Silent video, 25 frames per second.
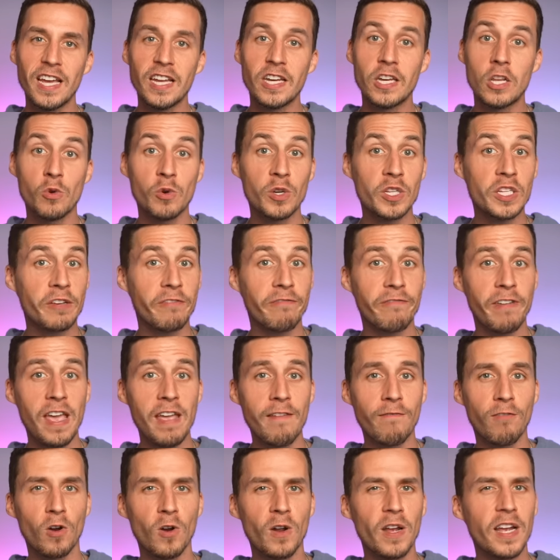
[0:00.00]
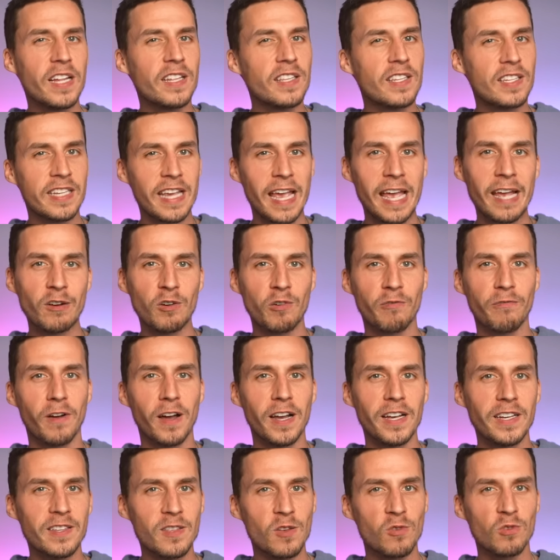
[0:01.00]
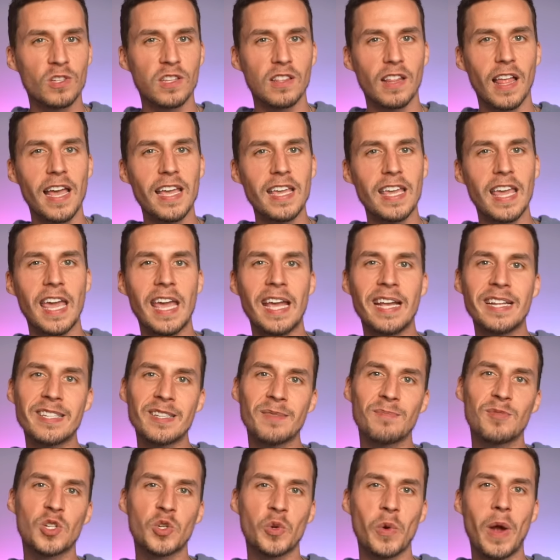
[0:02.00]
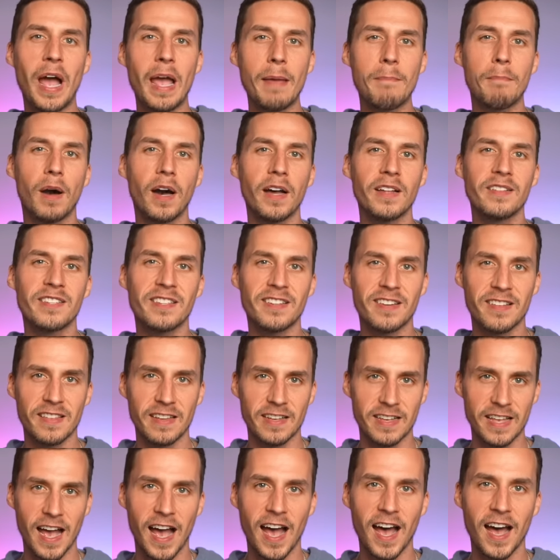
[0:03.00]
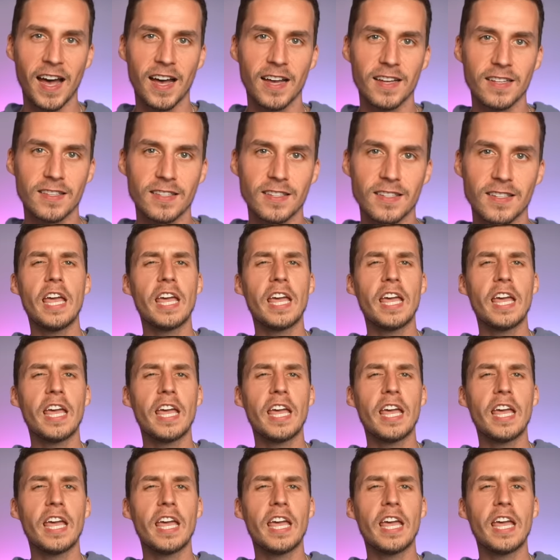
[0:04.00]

do us a favor and sacrifice those like and subscribe buttons to the gods.